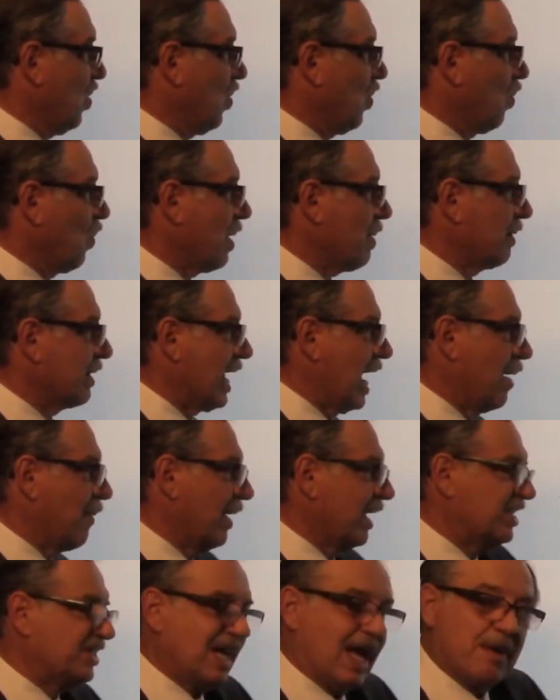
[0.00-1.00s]
We will now
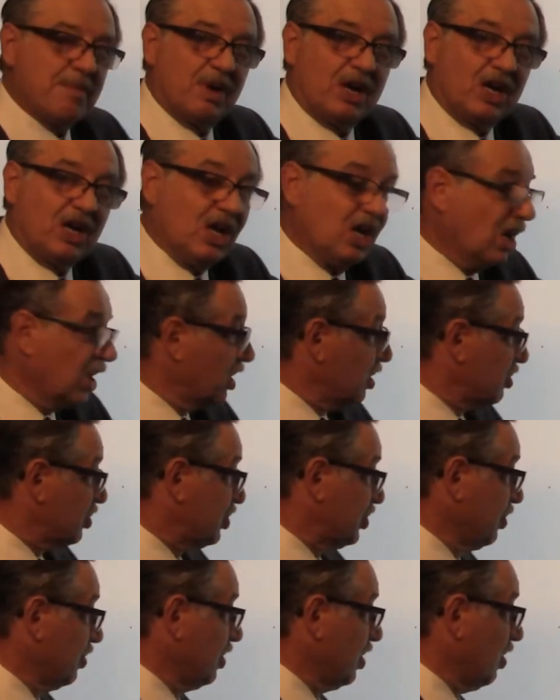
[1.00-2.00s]
examine
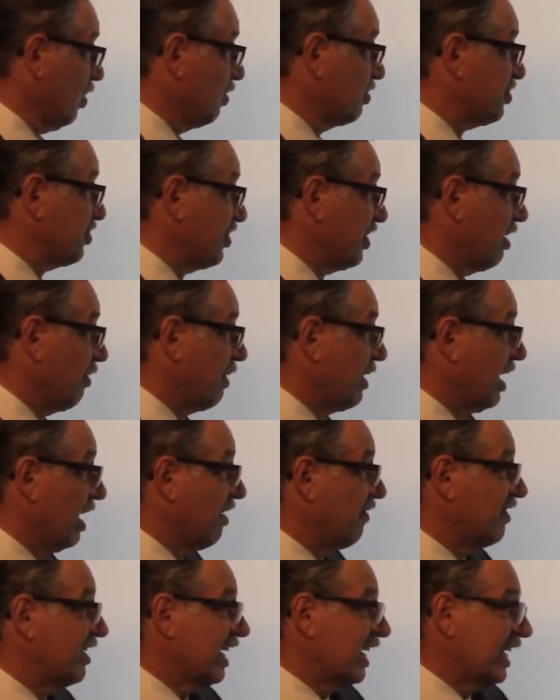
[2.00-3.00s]
Cassuto's theory
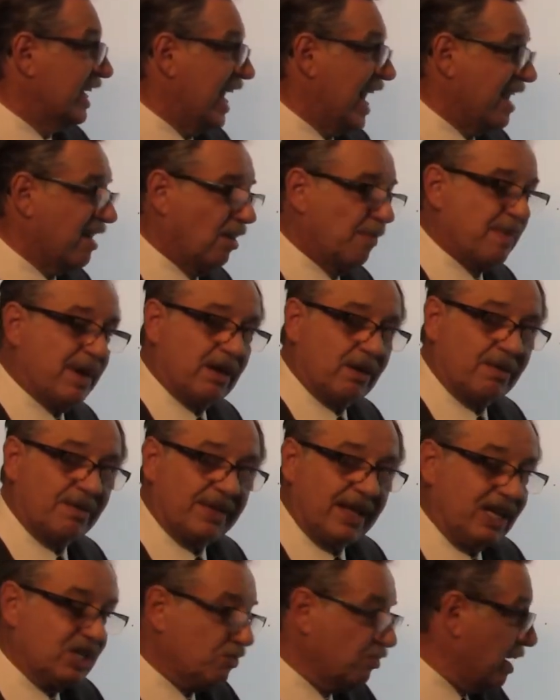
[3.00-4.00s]
of decatometer.
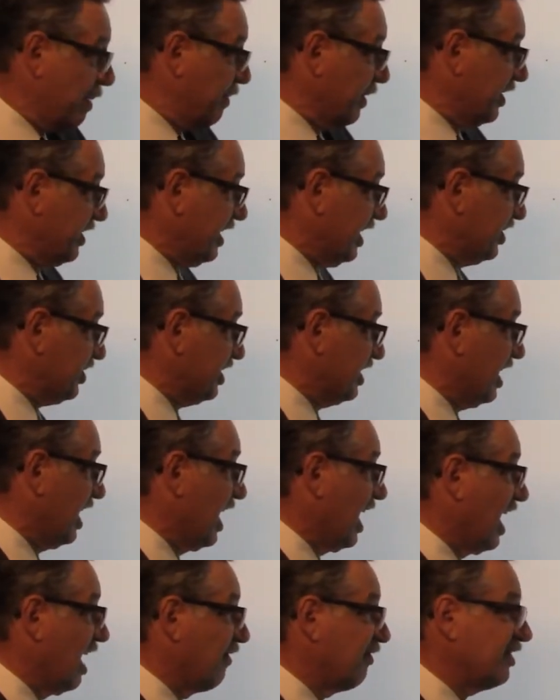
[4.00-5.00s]
That's repetition
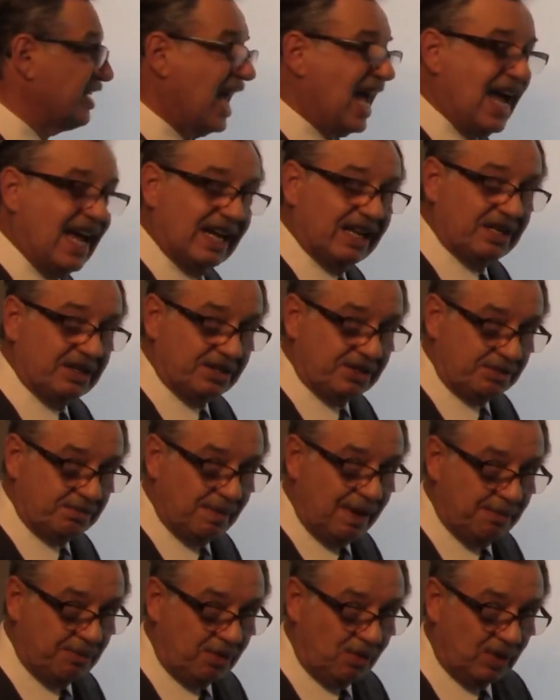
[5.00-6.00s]
of 10s.
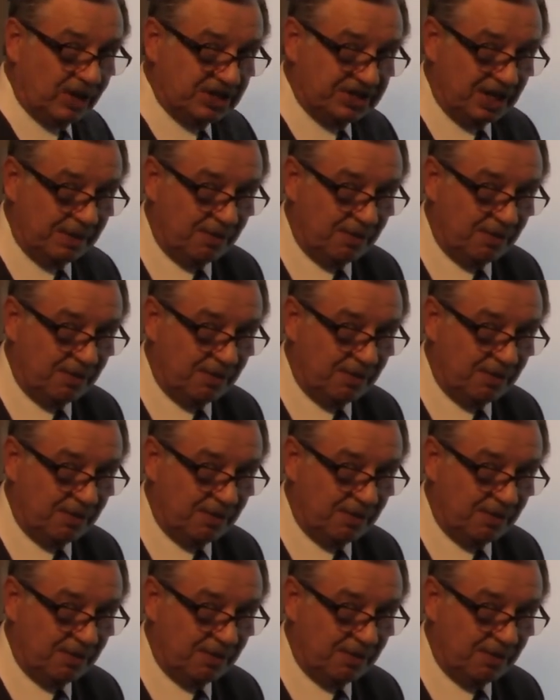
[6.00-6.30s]
Remember, we said